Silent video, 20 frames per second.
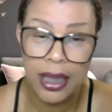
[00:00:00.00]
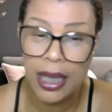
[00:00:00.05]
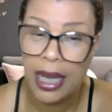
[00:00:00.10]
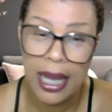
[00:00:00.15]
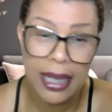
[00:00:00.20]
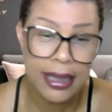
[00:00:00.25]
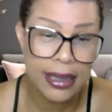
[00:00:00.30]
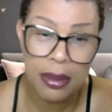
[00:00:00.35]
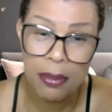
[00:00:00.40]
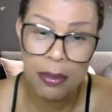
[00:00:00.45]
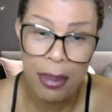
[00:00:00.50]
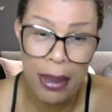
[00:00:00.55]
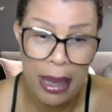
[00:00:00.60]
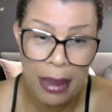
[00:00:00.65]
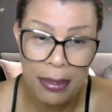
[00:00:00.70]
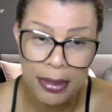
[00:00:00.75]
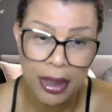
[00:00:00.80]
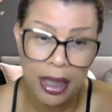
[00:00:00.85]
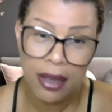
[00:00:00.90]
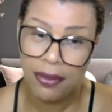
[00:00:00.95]
it hasn't
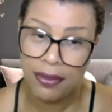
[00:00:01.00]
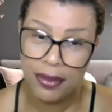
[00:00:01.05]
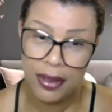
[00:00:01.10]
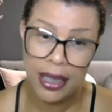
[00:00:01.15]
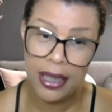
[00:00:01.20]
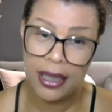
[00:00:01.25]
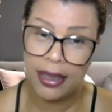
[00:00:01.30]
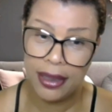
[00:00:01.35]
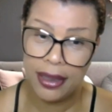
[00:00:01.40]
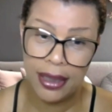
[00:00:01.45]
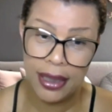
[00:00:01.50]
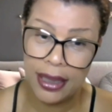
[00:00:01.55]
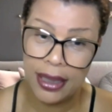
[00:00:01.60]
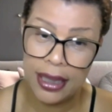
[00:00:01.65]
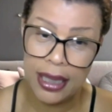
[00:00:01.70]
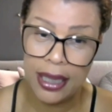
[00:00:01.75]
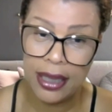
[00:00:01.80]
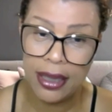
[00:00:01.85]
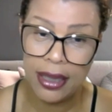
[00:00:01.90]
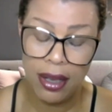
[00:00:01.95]
popped off yet, and
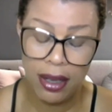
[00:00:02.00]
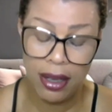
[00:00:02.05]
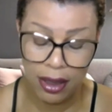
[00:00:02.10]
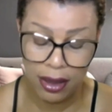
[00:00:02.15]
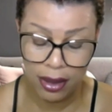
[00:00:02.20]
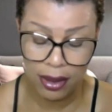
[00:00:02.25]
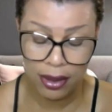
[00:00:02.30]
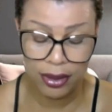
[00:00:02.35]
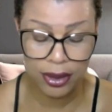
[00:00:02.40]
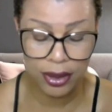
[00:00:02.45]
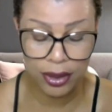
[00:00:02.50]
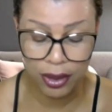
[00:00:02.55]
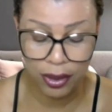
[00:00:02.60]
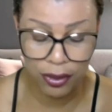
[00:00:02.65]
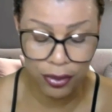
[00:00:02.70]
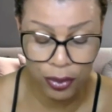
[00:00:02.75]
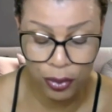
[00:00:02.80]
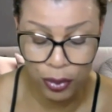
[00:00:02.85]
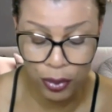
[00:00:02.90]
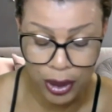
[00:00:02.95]
Nikki ain't called her,
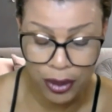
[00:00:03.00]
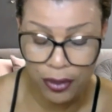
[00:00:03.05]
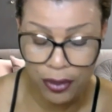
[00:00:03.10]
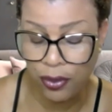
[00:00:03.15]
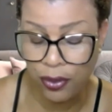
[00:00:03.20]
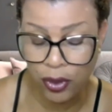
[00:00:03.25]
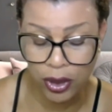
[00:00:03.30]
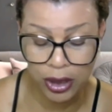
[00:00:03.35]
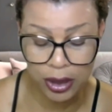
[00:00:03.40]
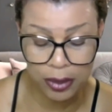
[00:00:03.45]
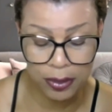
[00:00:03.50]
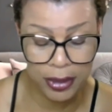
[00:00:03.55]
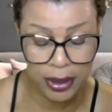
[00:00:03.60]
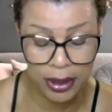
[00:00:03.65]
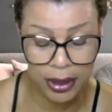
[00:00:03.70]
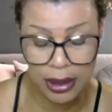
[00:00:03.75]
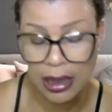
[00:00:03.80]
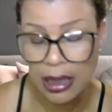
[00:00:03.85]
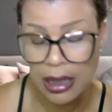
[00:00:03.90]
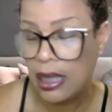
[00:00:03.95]
for
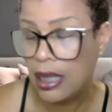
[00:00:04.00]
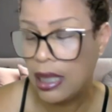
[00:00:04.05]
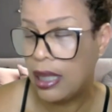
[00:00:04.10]
reinforcements.